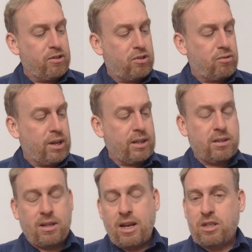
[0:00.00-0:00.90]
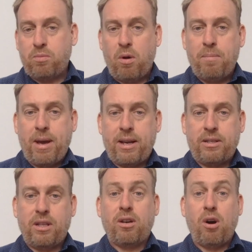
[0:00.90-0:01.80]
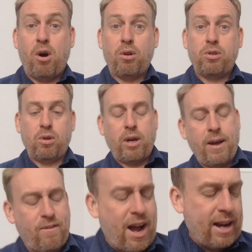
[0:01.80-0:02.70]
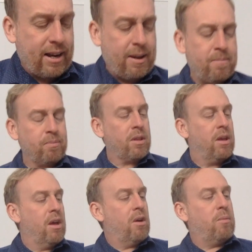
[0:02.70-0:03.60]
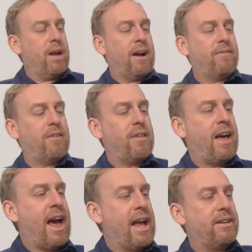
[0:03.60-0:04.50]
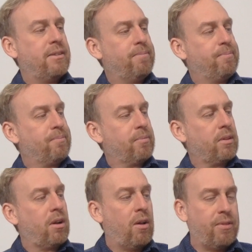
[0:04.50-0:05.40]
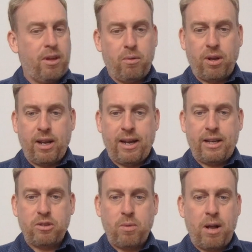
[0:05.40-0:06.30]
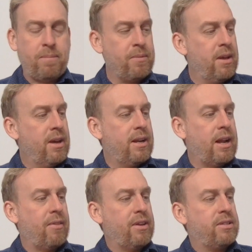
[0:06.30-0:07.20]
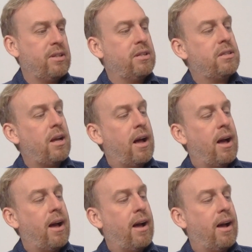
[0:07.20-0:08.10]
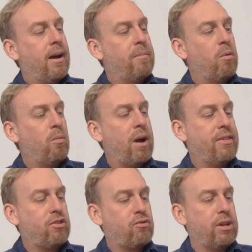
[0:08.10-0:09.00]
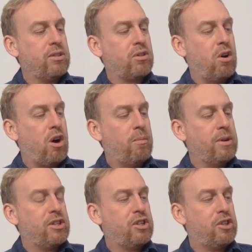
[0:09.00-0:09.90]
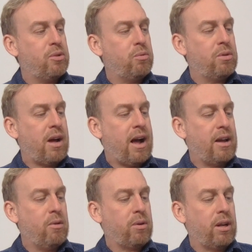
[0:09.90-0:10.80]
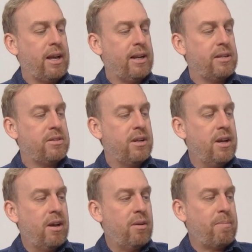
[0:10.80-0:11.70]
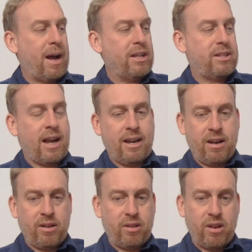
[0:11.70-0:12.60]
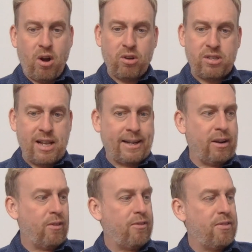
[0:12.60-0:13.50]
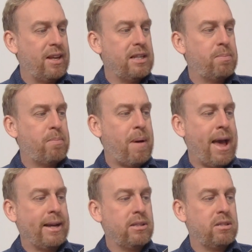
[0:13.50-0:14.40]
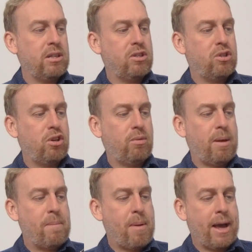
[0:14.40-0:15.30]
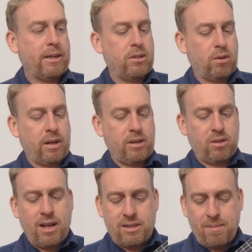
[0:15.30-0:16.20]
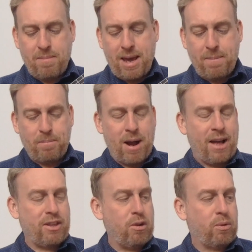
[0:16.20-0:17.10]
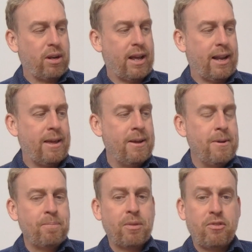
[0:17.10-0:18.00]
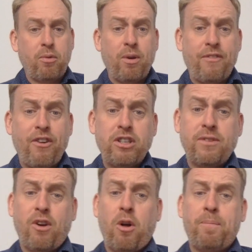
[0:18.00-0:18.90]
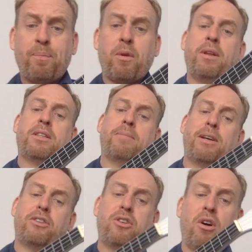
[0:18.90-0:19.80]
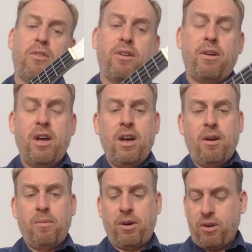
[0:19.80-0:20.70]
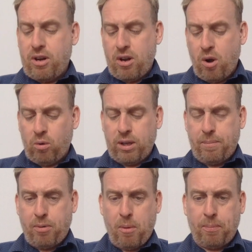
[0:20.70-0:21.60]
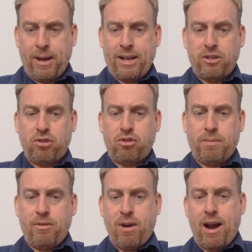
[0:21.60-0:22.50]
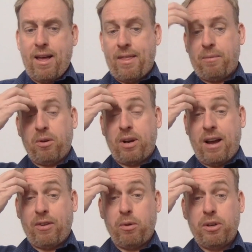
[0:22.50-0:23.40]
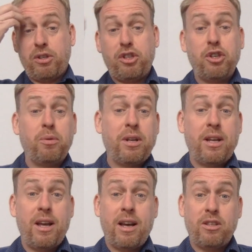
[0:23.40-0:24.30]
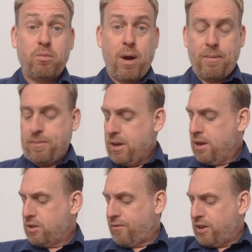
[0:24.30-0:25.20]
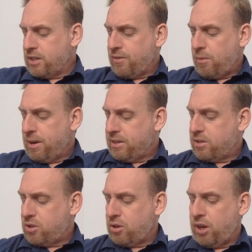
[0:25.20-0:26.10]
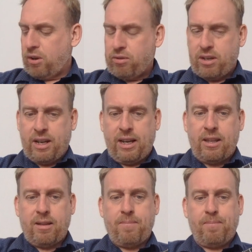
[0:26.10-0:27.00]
strings, and that's what makes the chords. Okay, finally we have the head on the ukulele as well. Now this is where the strings go, and we tune our ukuleles by tightening or slackening off these pegs, these tuning pegs. Okay, so that's the main part of the ukulele. So first of all, we need to make sure that we're going to hold it properly and strum it right, and then we're going to have a go at tuning it as well. So first of all, we need to tuck it underneath